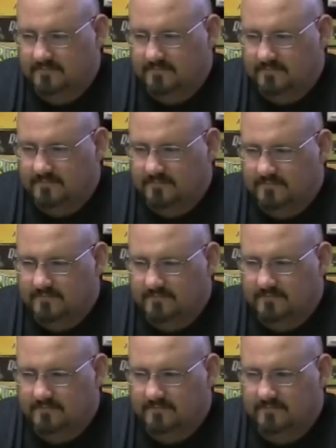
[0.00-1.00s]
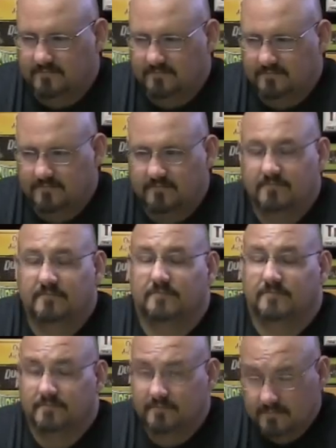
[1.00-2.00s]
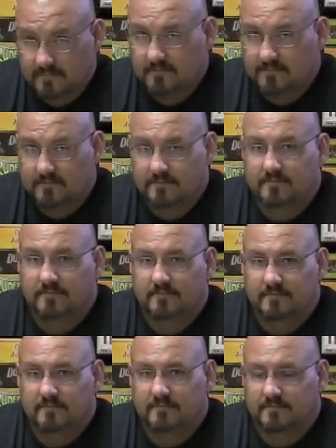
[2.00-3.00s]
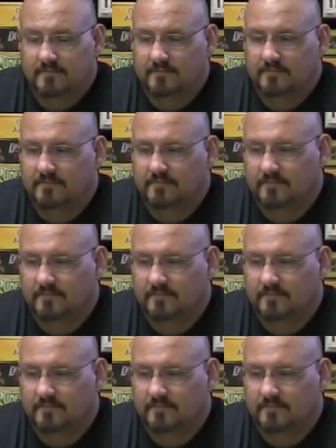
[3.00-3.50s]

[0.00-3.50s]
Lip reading: (silent)